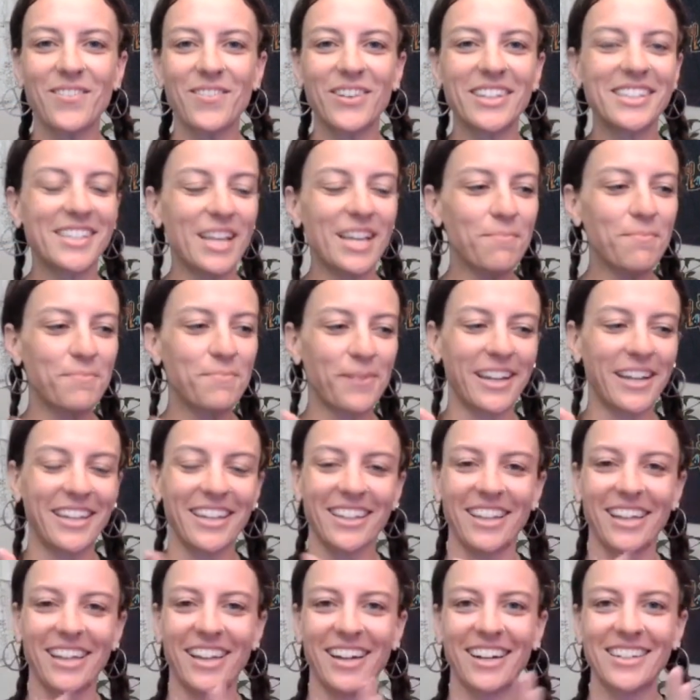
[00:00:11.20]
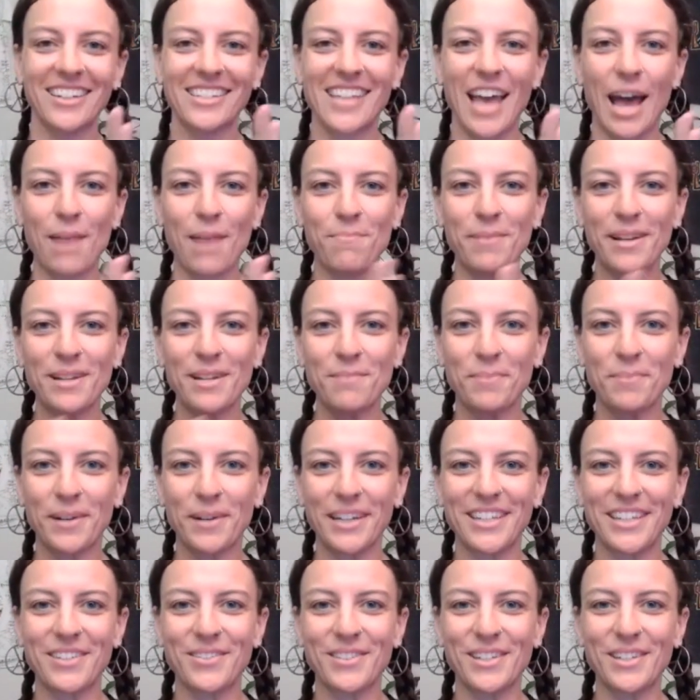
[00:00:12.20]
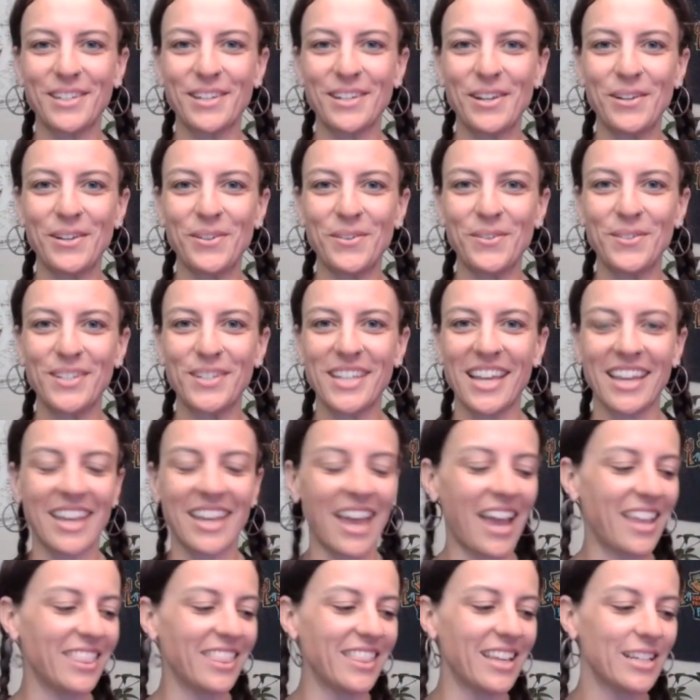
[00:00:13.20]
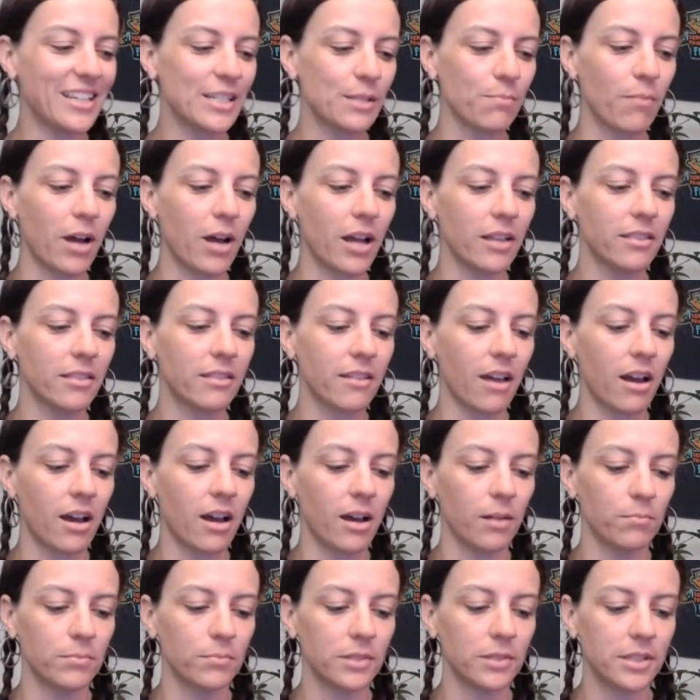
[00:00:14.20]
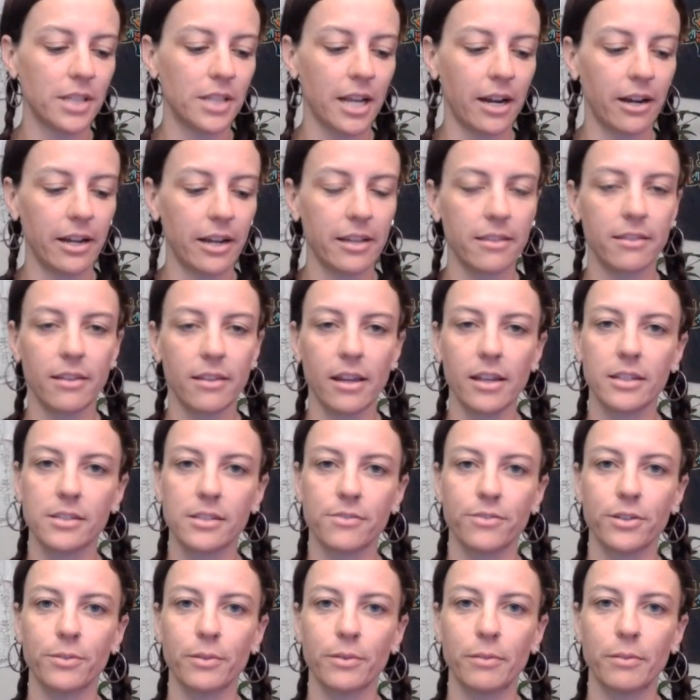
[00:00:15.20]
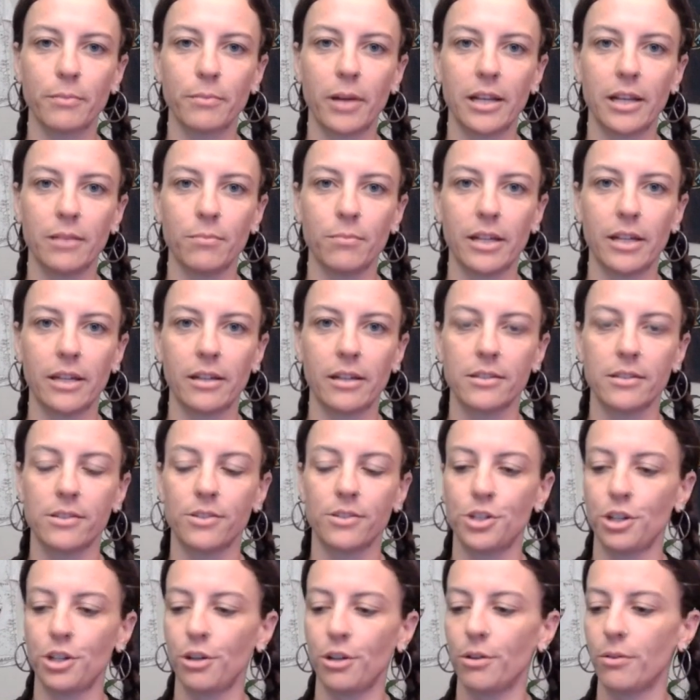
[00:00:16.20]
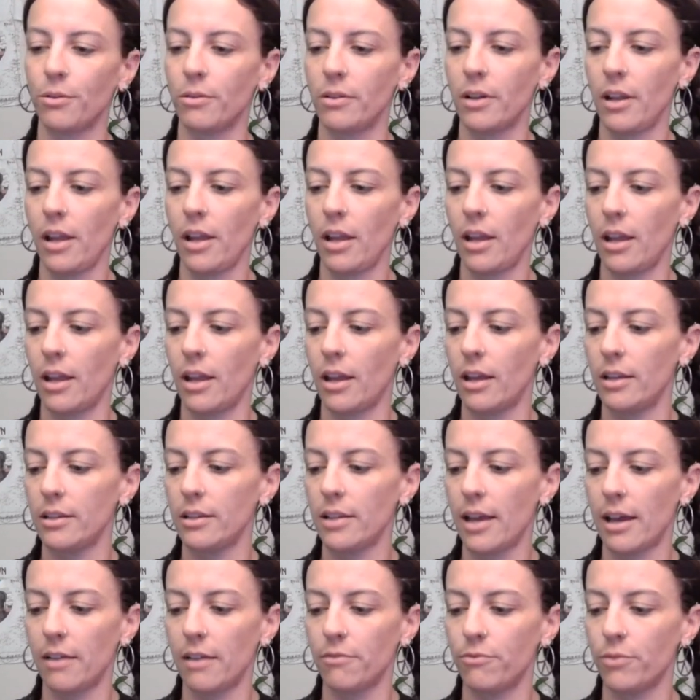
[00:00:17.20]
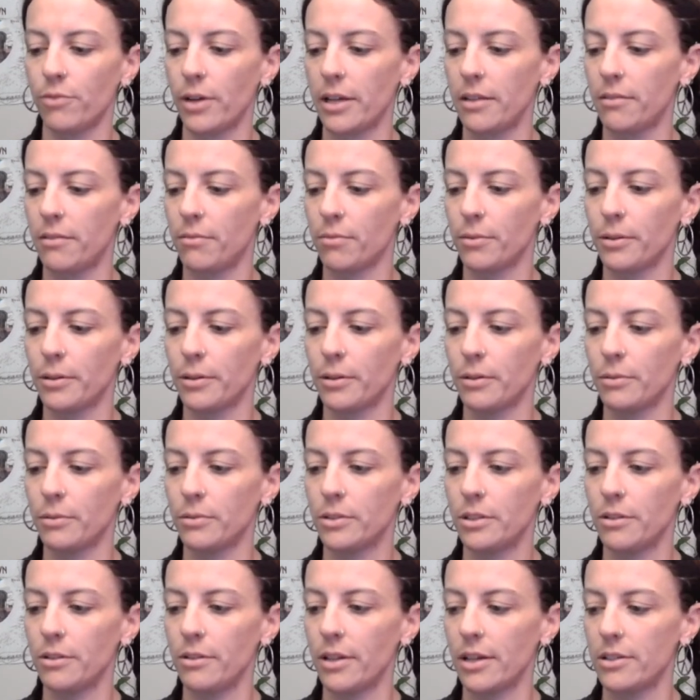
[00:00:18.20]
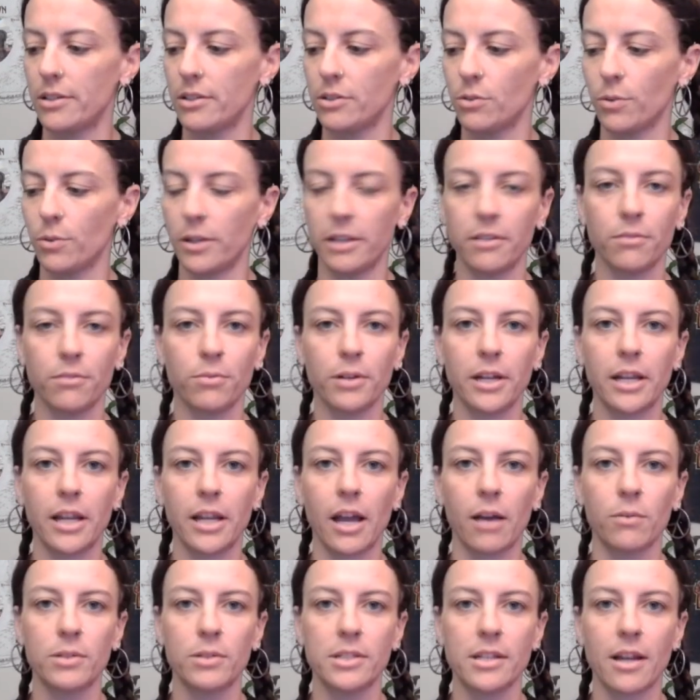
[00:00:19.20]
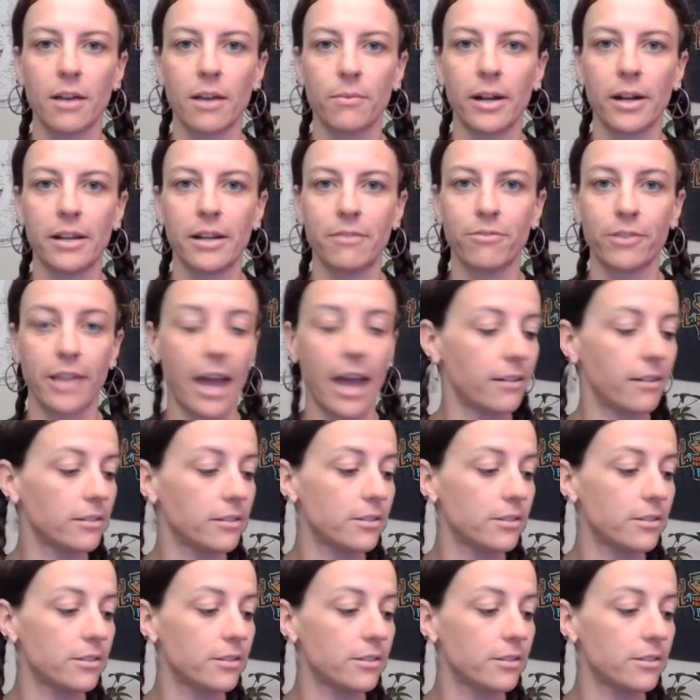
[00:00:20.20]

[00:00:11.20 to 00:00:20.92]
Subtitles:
Yeah, what's up, regulators? Happy to bring you the news again this month. Terry, thanks for reminding me it's June and halfway through 2023. I was not ready for that.